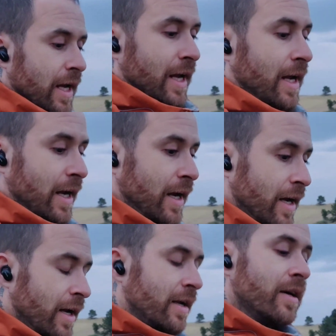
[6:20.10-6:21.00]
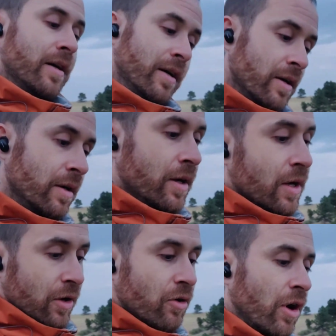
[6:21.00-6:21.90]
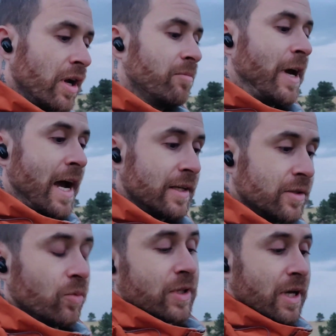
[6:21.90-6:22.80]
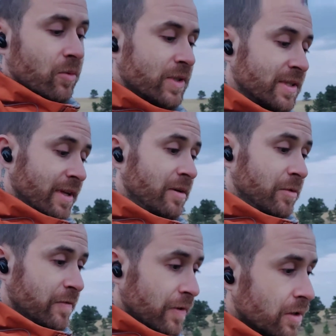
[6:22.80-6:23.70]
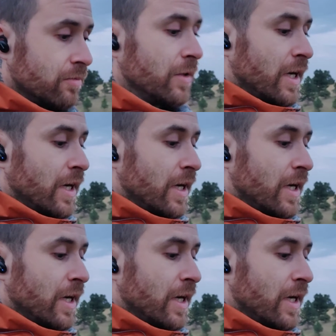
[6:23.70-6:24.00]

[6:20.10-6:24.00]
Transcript: And going back to what I was saying before,